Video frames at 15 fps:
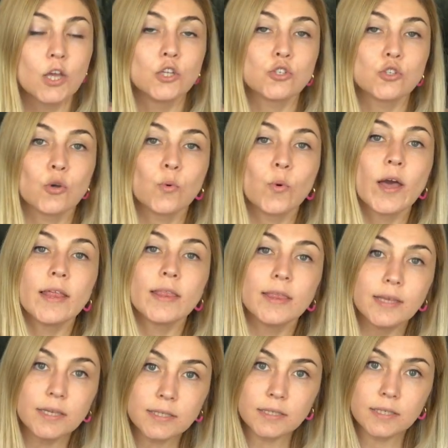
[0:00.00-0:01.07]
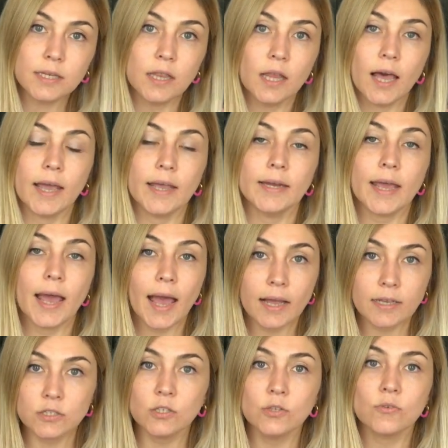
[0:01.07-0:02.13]
So this decline
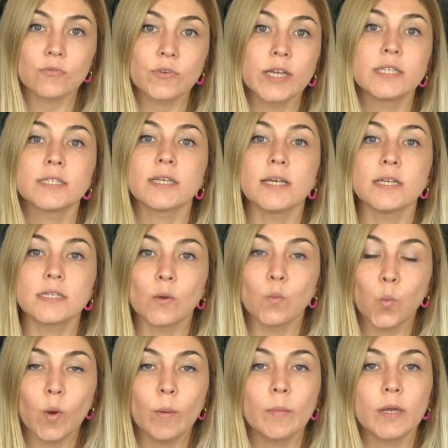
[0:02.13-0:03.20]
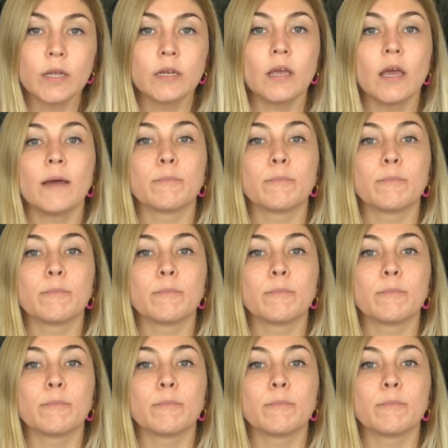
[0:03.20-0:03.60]
accelerates as a woman